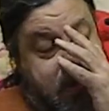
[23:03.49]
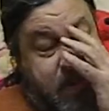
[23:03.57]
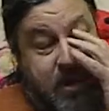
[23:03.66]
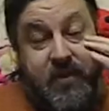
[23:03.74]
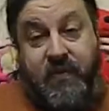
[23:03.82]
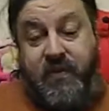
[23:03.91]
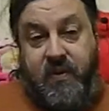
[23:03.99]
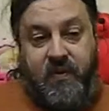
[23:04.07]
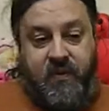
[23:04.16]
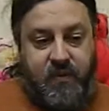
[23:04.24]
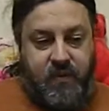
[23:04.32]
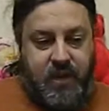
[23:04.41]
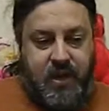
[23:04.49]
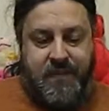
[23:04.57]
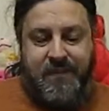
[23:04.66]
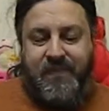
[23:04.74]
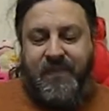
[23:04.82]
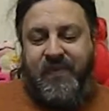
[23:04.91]
Ubuntu for for
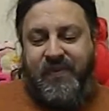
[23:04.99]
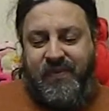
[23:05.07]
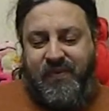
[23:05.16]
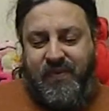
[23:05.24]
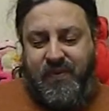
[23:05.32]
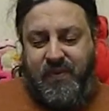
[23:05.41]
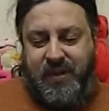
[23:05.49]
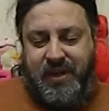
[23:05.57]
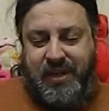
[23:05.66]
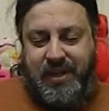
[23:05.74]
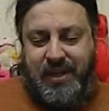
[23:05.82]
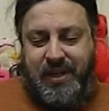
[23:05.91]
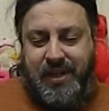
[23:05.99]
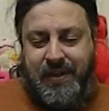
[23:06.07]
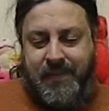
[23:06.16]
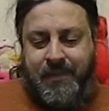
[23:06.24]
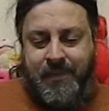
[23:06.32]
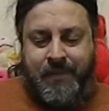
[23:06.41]
uh, for uh,